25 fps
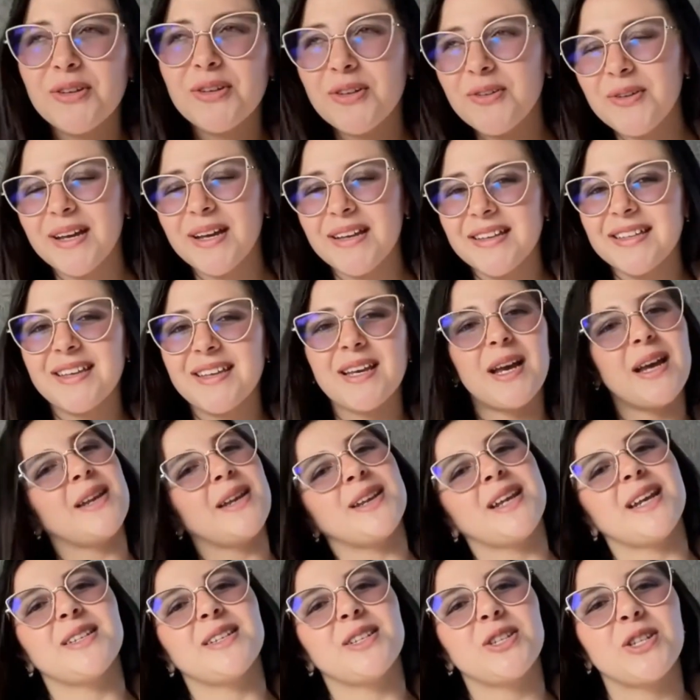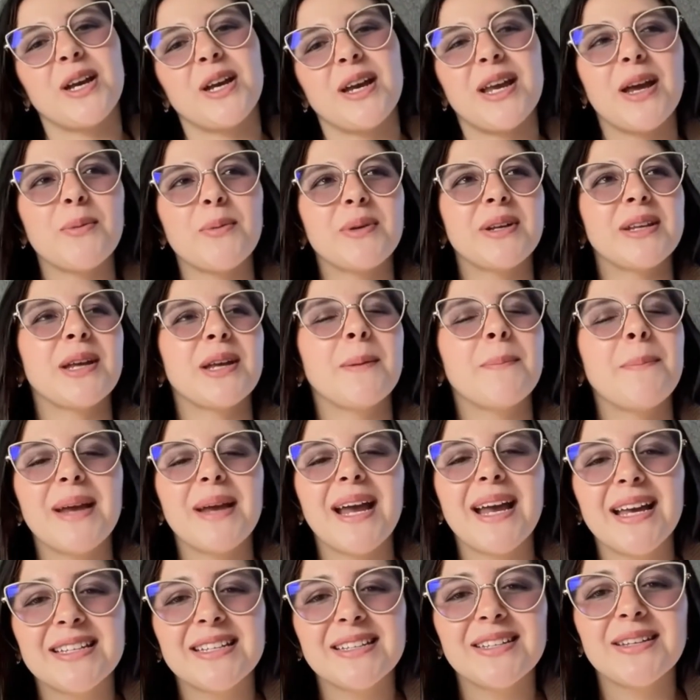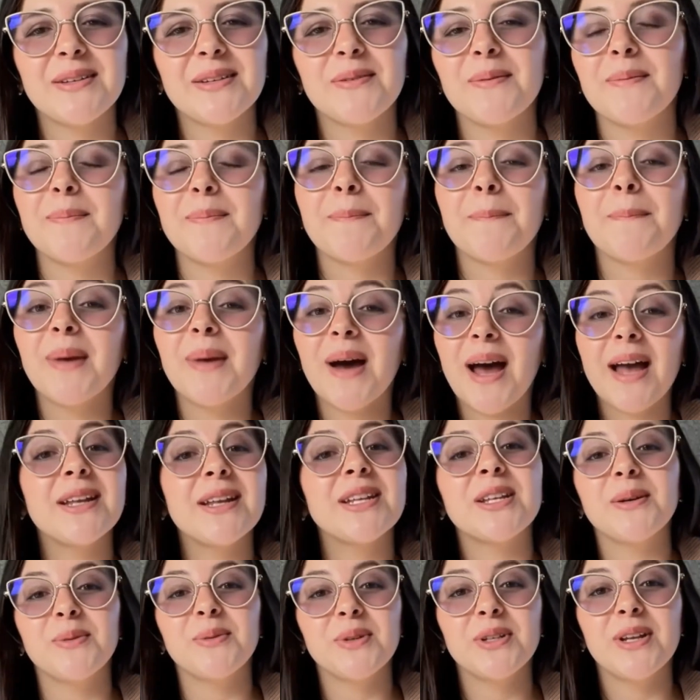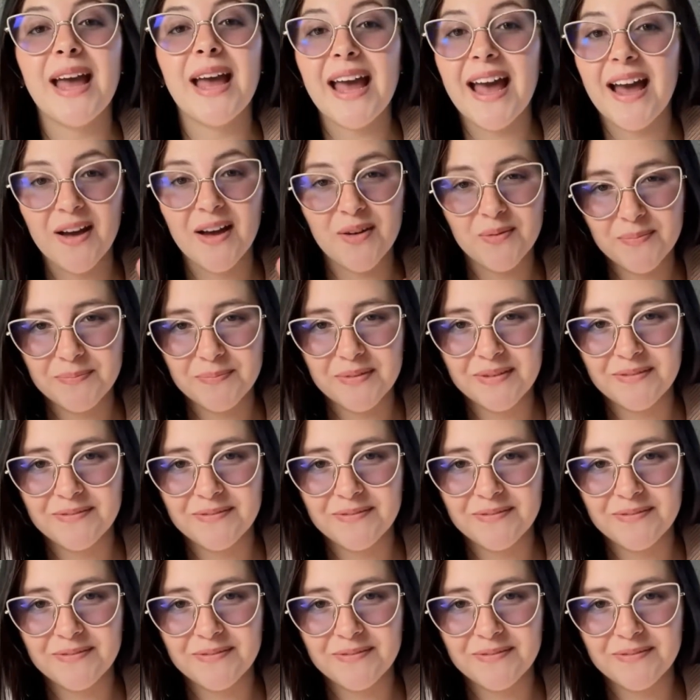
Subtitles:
you can start this journey with the best possible help.